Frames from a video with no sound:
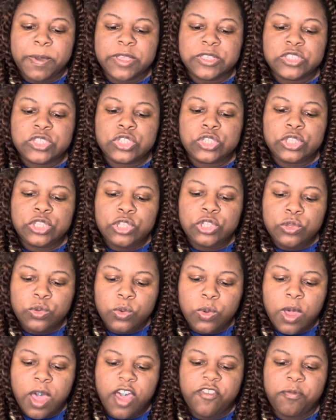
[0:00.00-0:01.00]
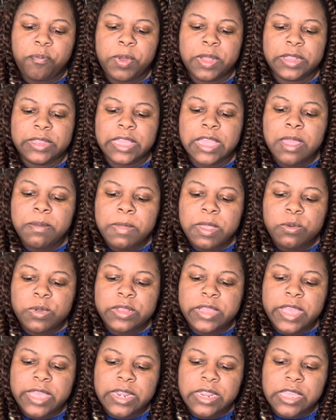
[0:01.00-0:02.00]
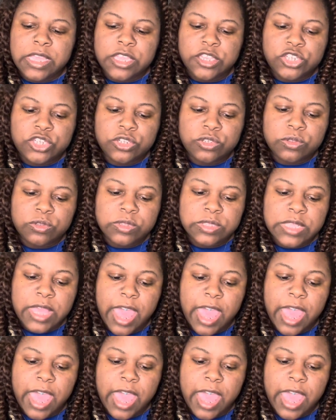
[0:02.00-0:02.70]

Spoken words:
a slew of polygamy-related issues